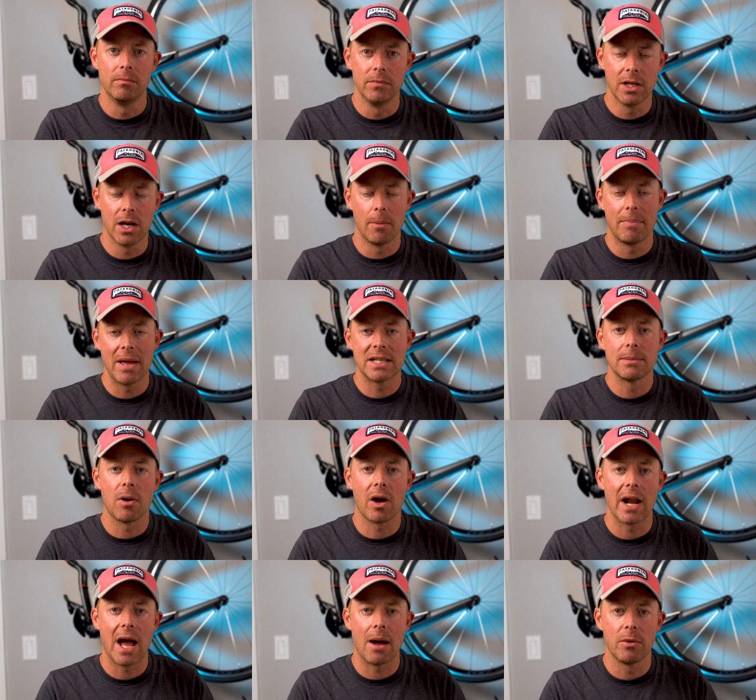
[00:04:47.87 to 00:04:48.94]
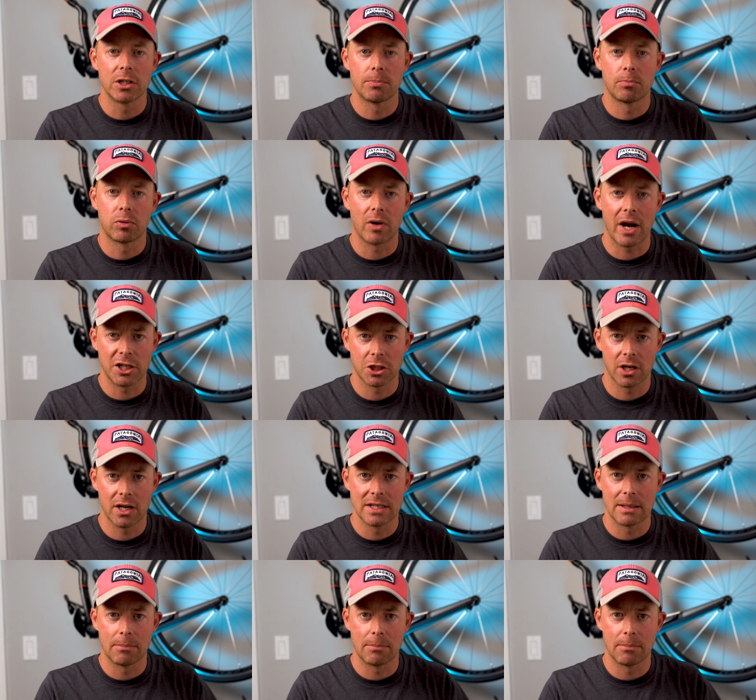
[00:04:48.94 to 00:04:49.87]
you know, based upon how much pressure is